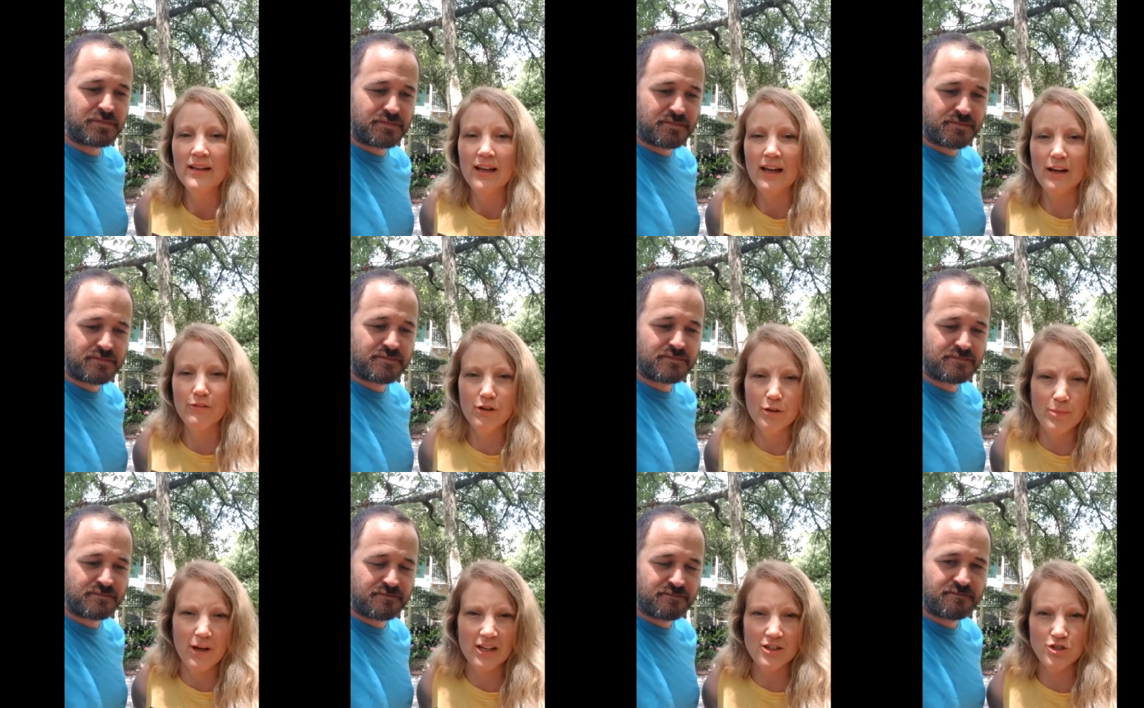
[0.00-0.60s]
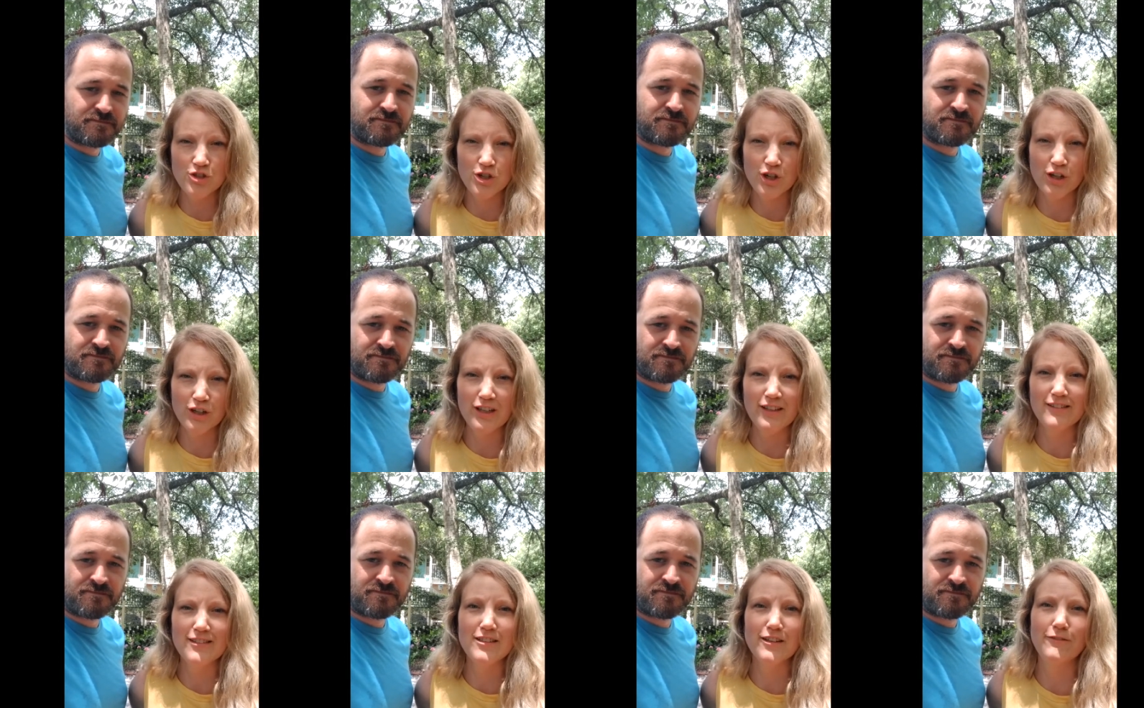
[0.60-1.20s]
Speaker 1: Everybody's journey
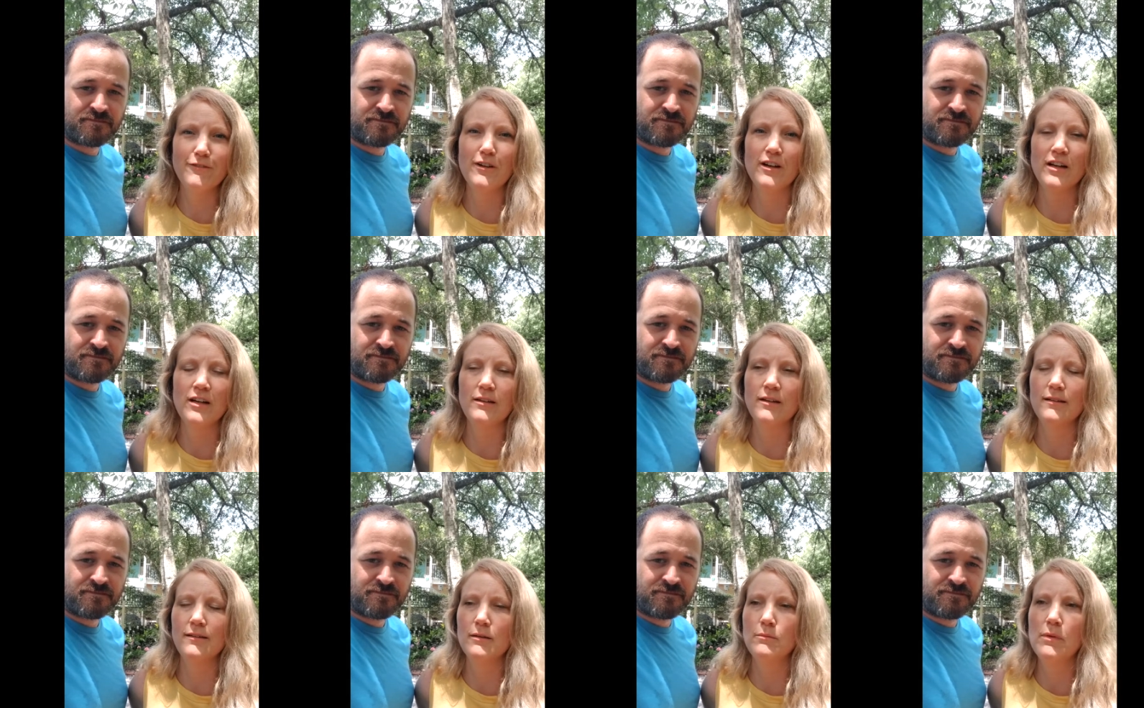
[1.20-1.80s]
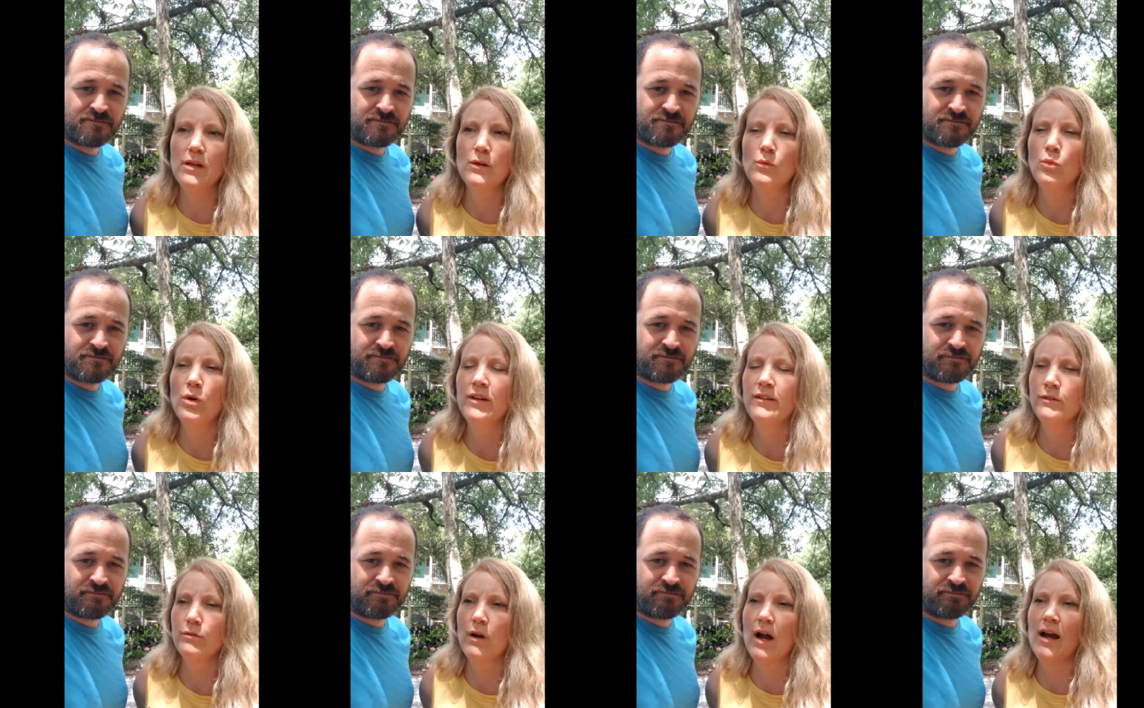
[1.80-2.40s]
is different. It doesn't mean
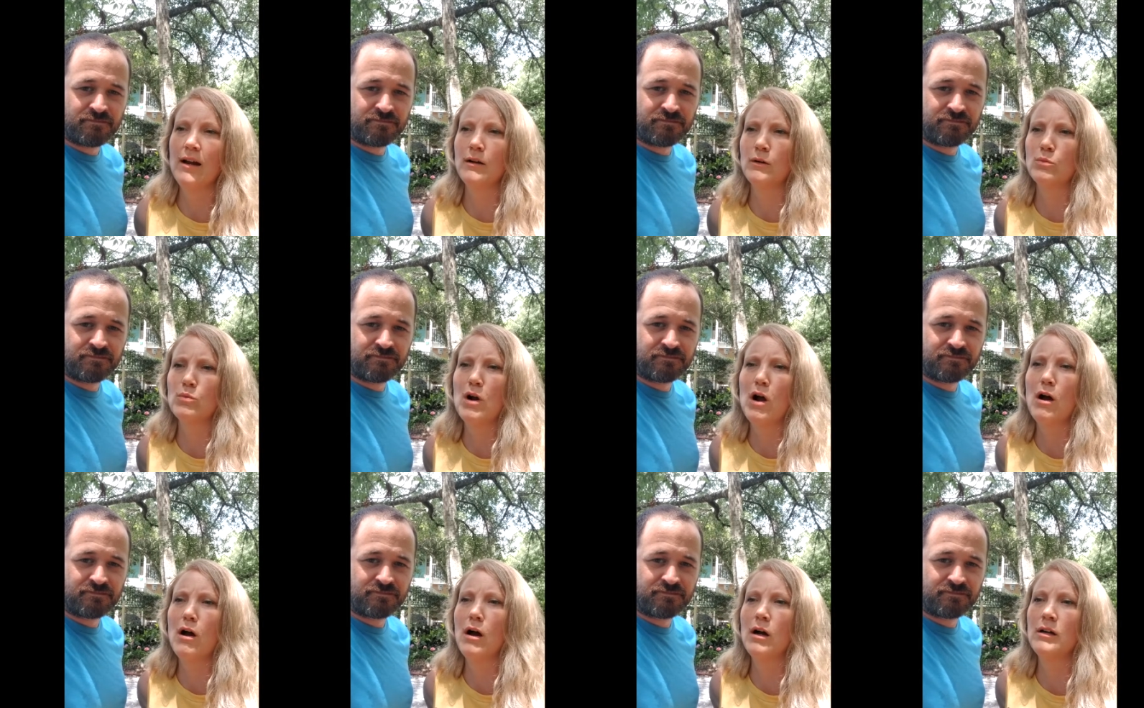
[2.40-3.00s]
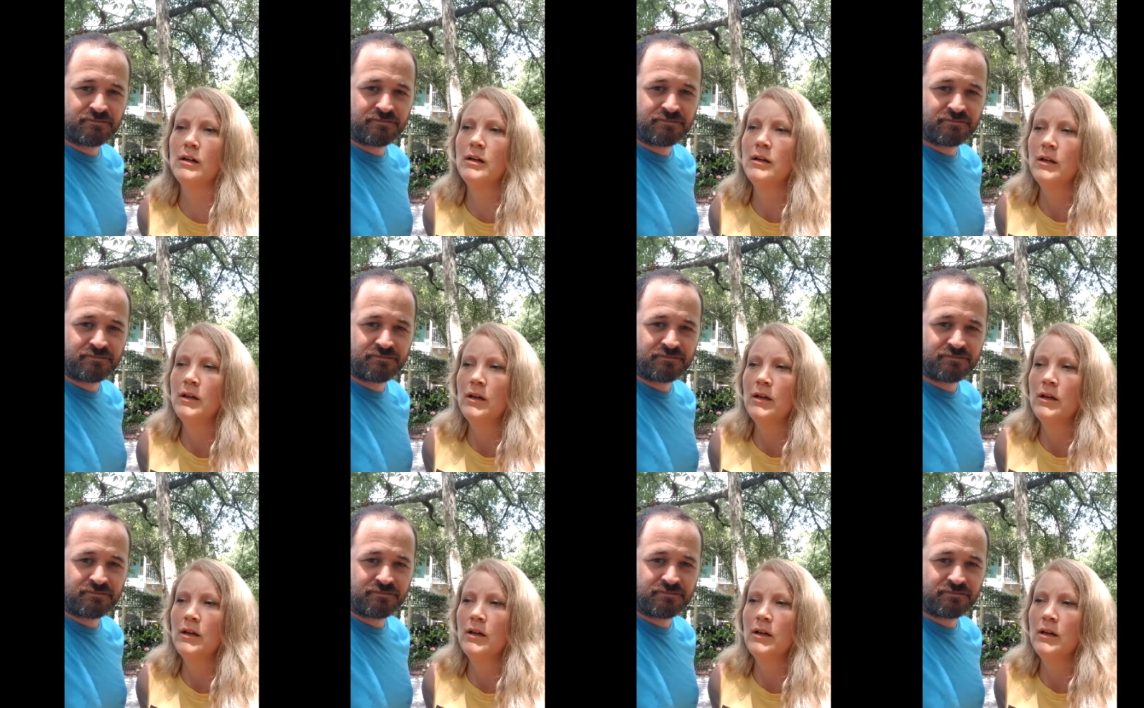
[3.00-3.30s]
one's right or wrong.